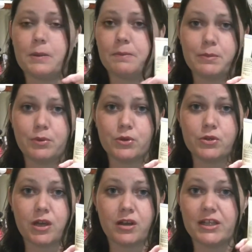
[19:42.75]
people who
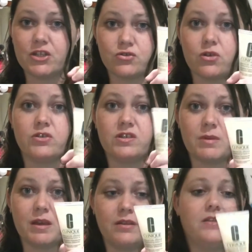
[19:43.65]
don't like strong
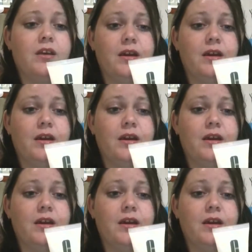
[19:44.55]
smells.